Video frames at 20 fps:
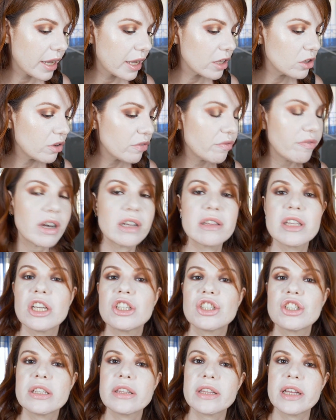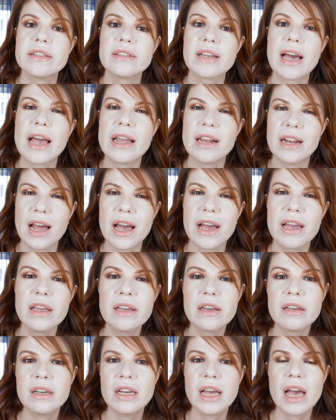kind of foundation that I
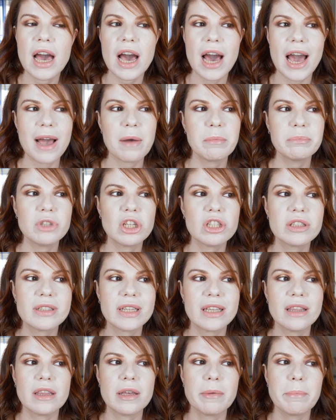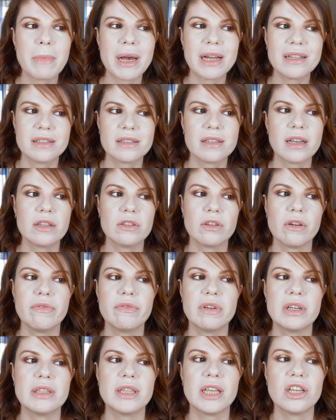like. I'm not in the matte side of
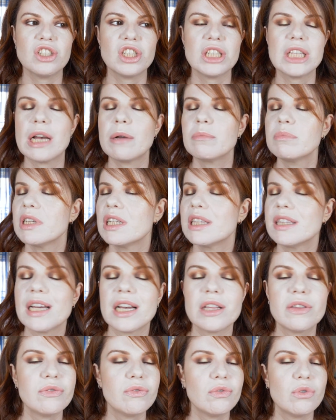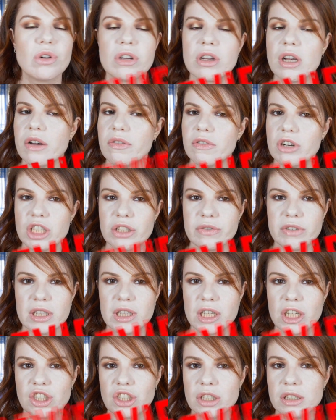foundation. I'm not that full coverage
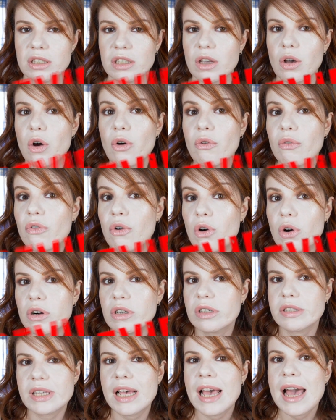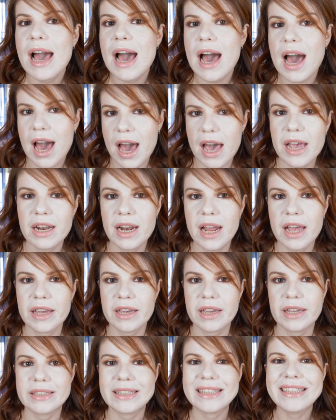foundation. So of course, I
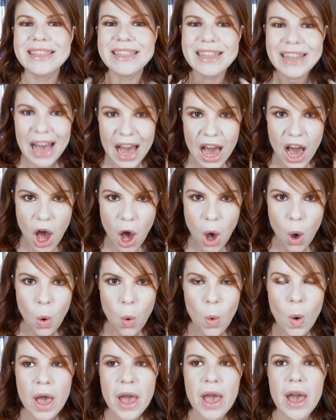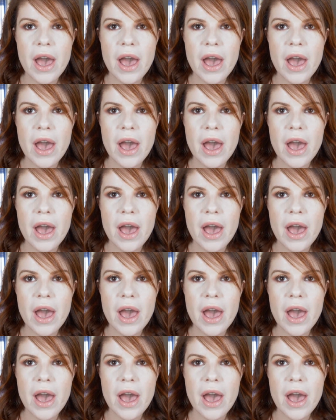like it. Now,